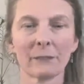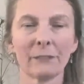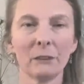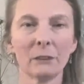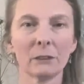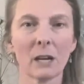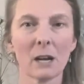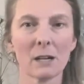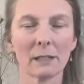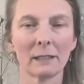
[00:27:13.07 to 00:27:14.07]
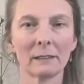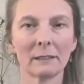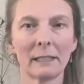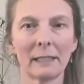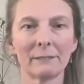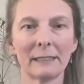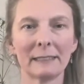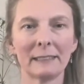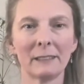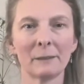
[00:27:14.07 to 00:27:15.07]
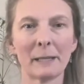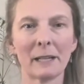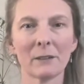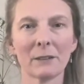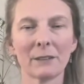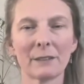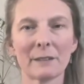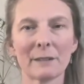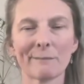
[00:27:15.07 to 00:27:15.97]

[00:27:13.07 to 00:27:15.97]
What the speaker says: Soften your tongue, let it rest in the mouth.